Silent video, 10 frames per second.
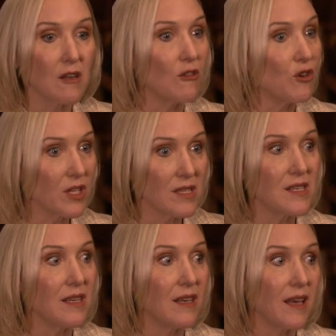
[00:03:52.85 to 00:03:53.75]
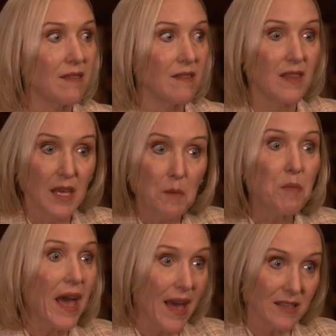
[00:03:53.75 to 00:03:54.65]
Look and see at the
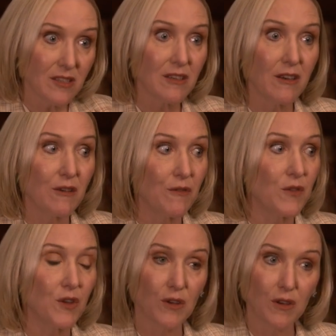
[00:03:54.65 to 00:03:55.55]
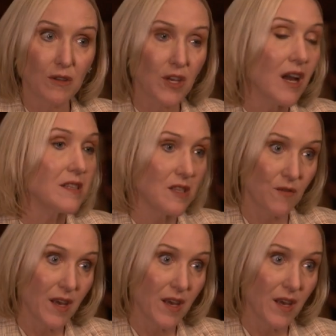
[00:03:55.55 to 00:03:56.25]
impact of the, the cuts the